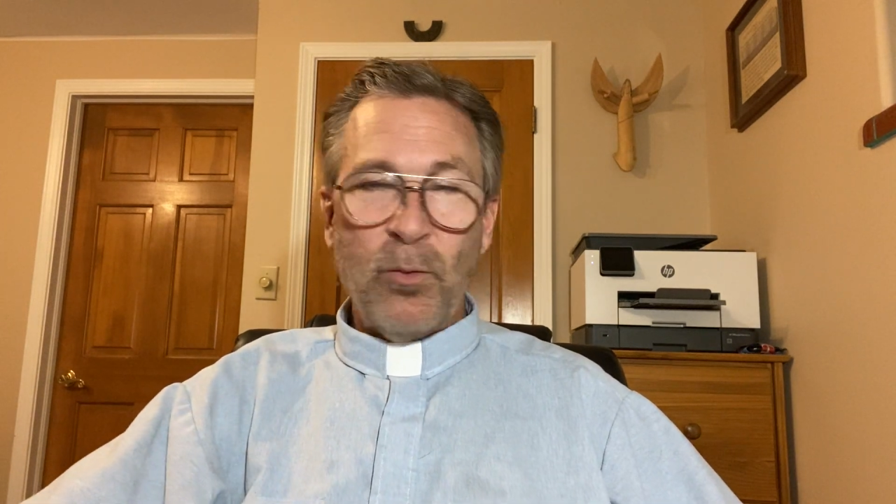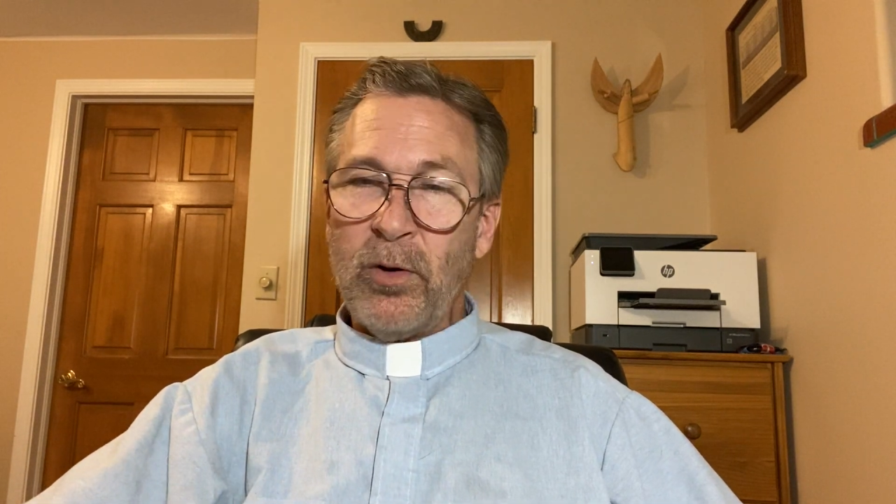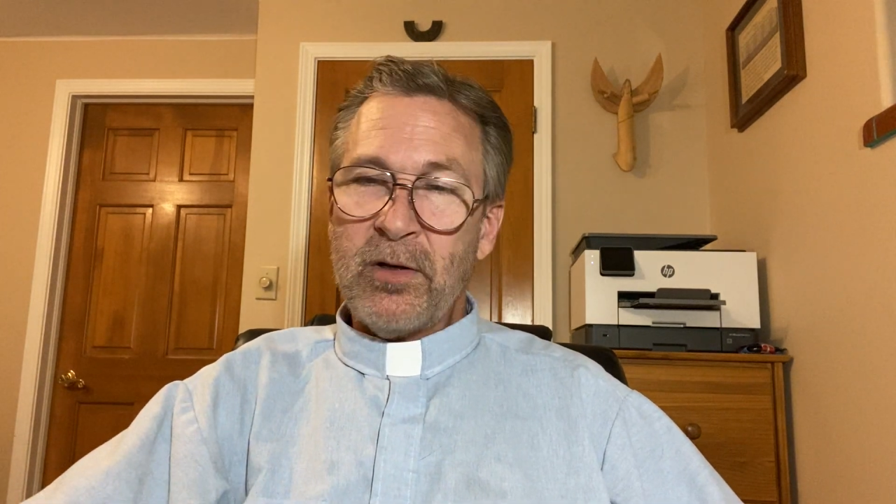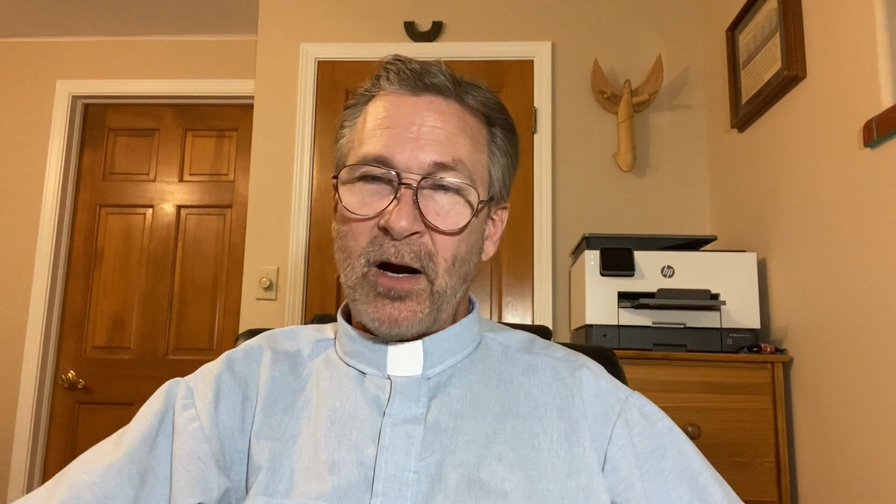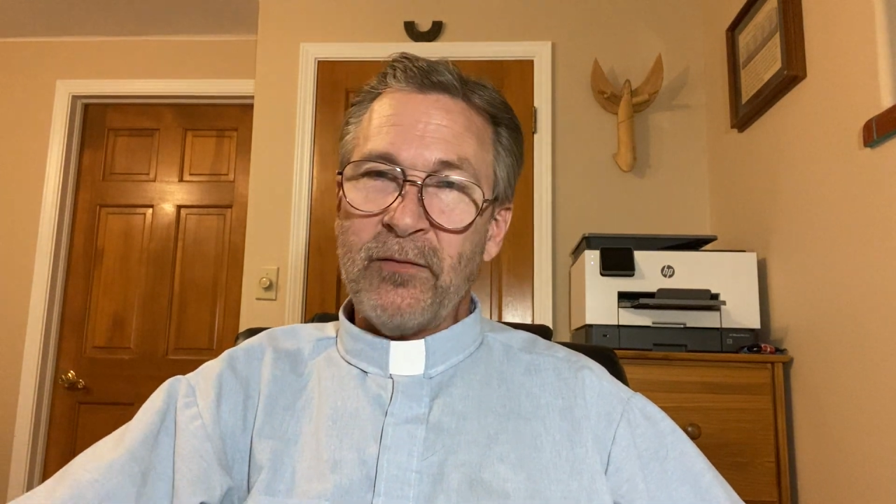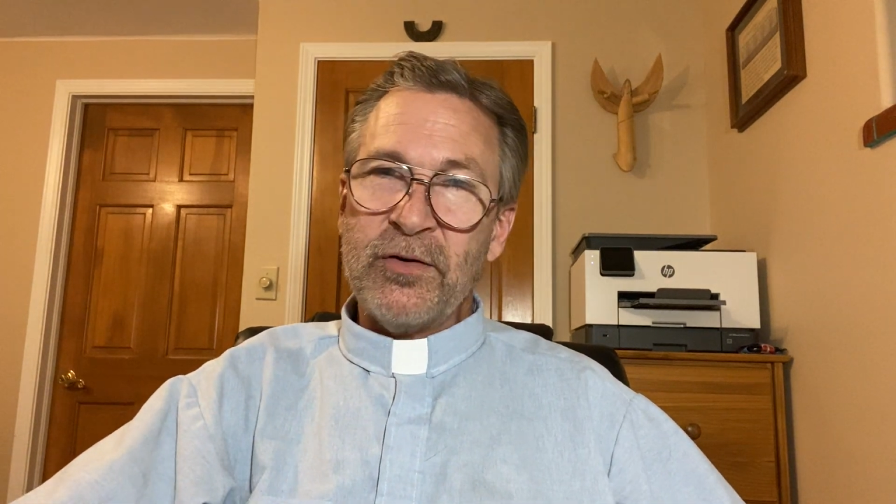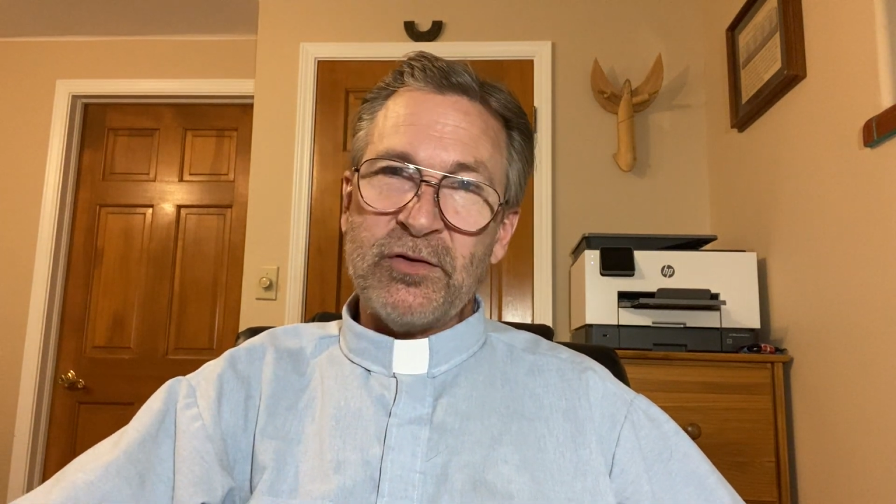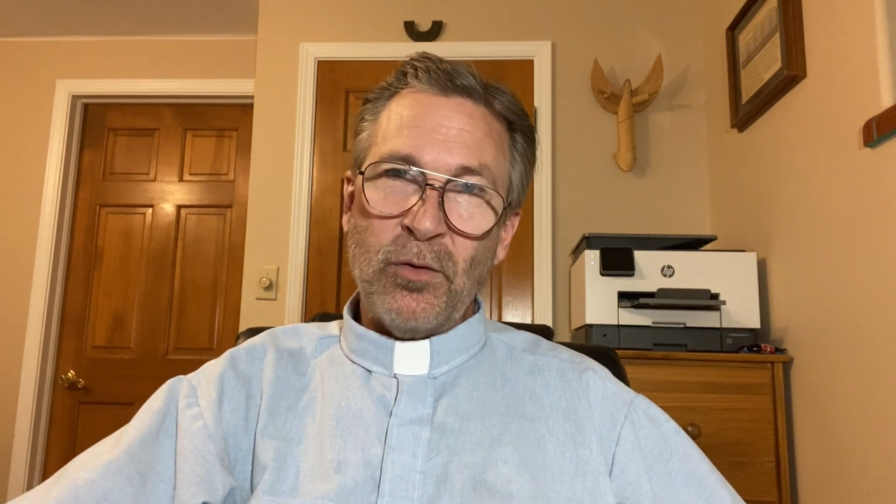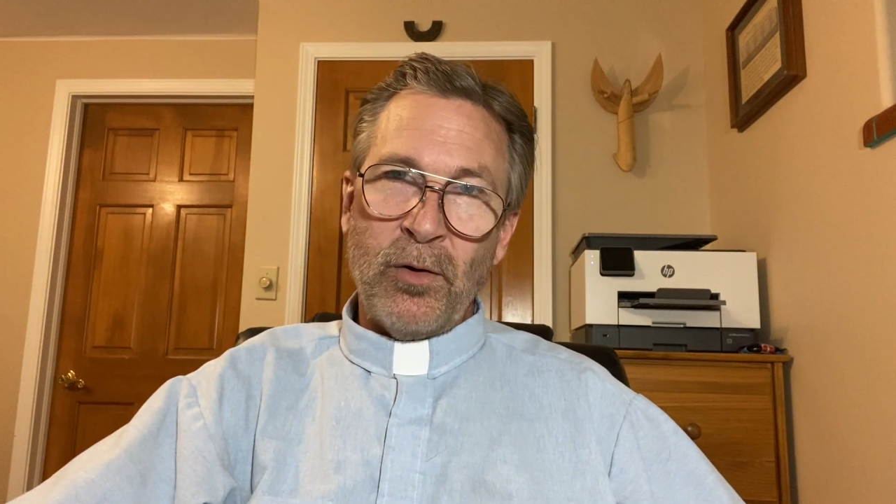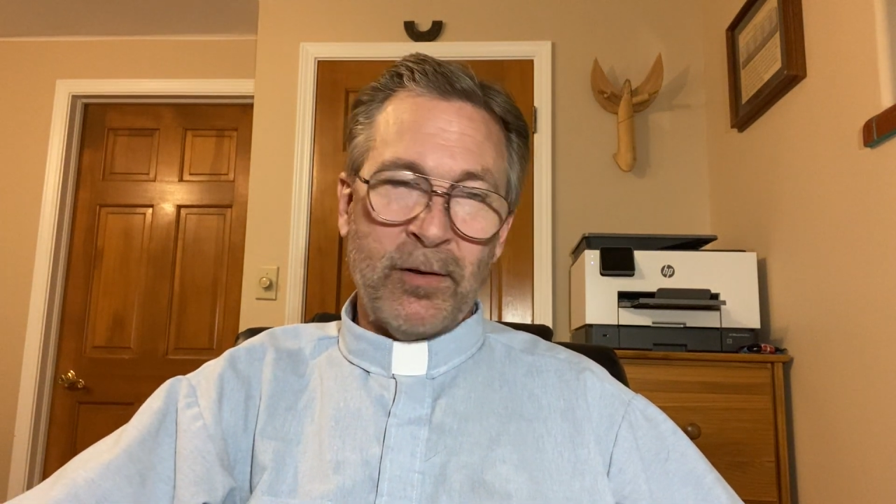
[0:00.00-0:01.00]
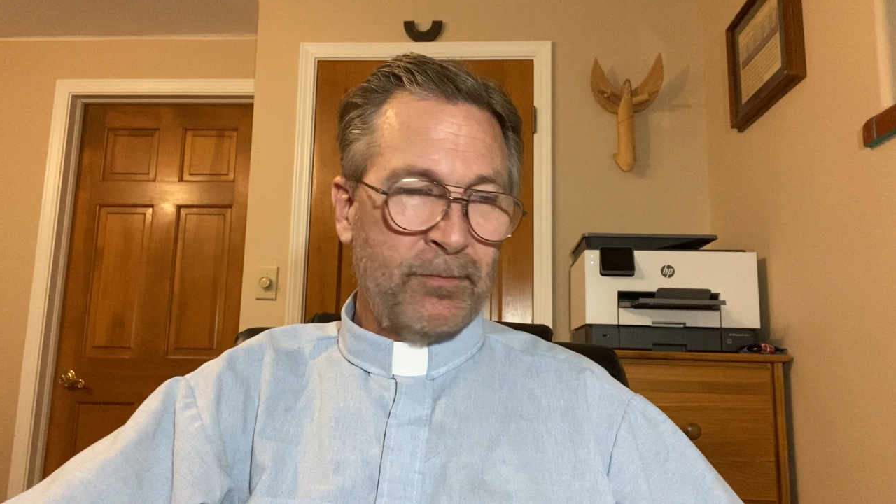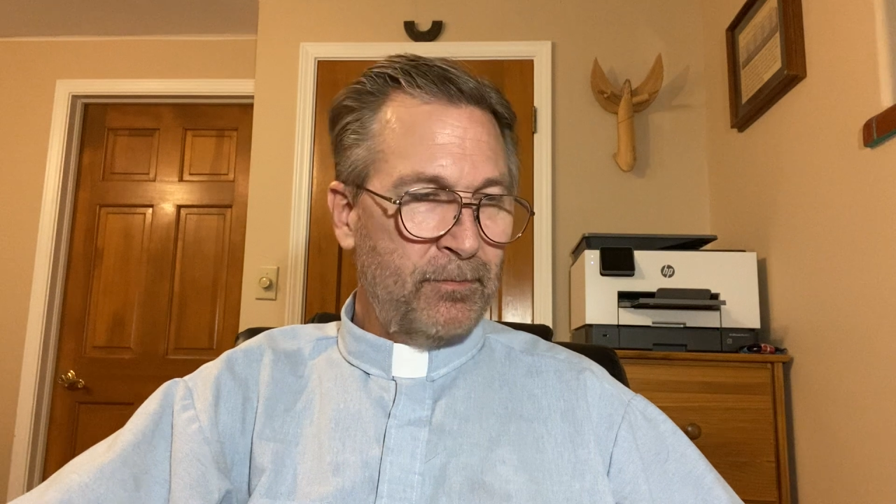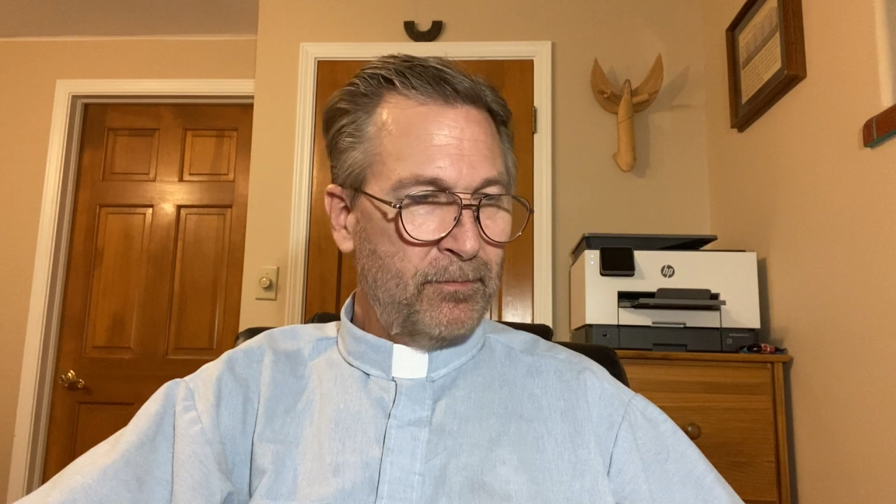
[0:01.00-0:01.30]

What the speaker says: the woodcarver's door.